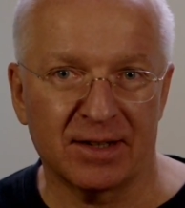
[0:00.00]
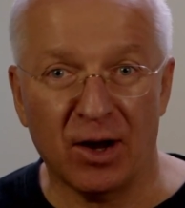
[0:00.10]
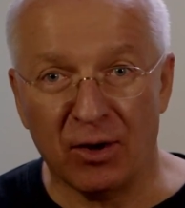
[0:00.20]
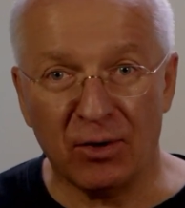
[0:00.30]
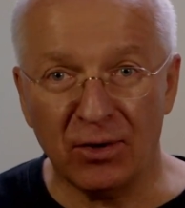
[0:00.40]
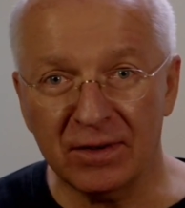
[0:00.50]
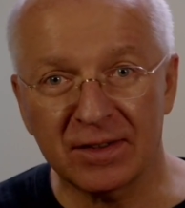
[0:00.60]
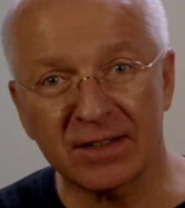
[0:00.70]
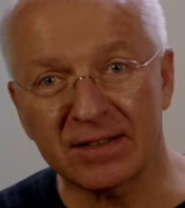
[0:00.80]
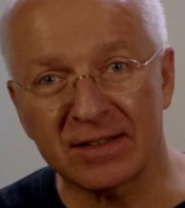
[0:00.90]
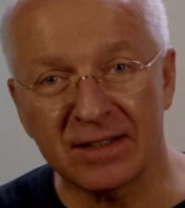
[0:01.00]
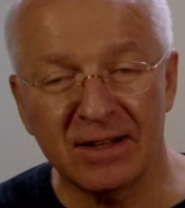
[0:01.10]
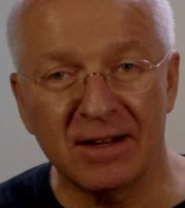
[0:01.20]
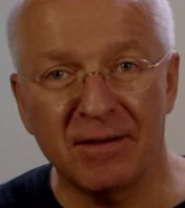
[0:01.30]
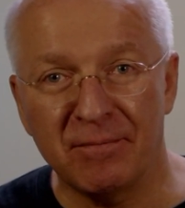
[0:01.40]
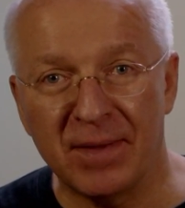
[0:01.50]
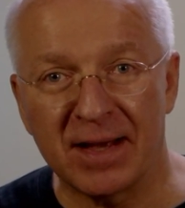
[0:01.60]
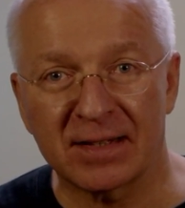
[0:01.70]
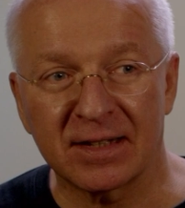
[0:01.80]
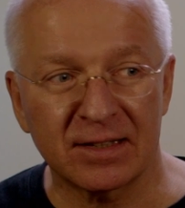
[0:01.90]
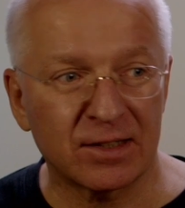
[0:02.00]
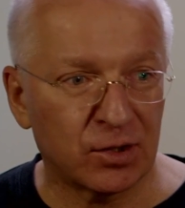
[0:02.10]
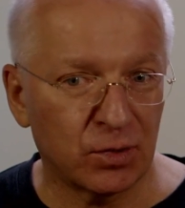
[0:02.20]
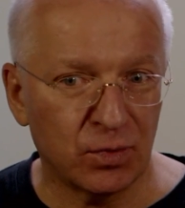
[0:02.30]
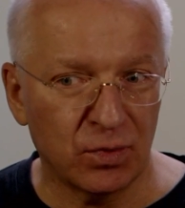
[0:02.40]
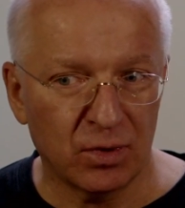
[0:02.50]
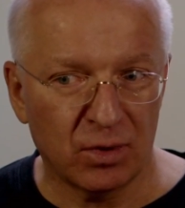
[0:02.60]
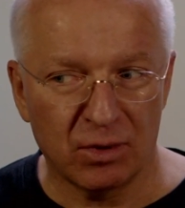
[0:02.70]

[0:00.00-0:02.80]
All this makes us do